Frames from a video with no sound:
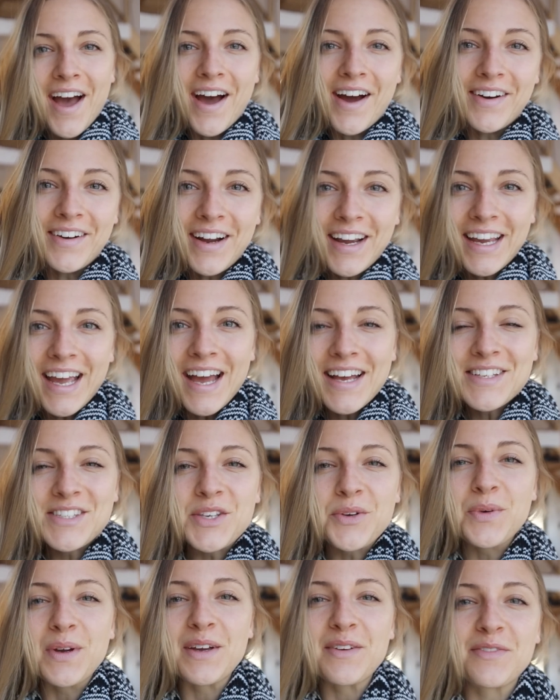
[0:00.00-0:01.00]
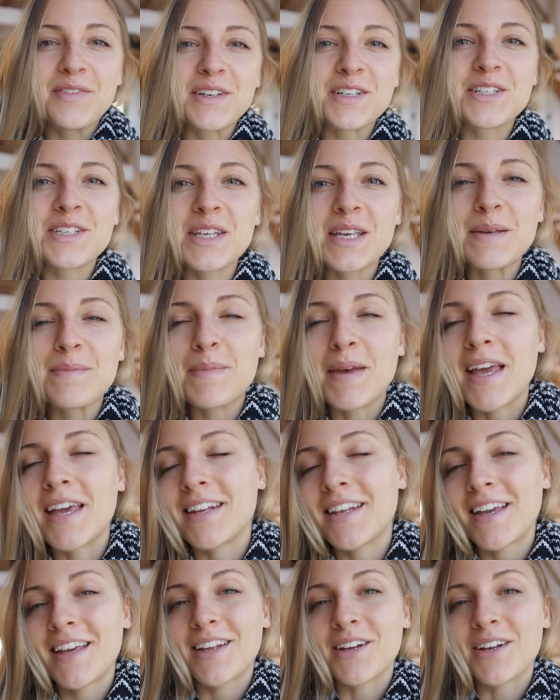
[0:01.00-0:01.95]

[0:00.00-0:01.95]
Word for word: Alright guys, so we officially made it.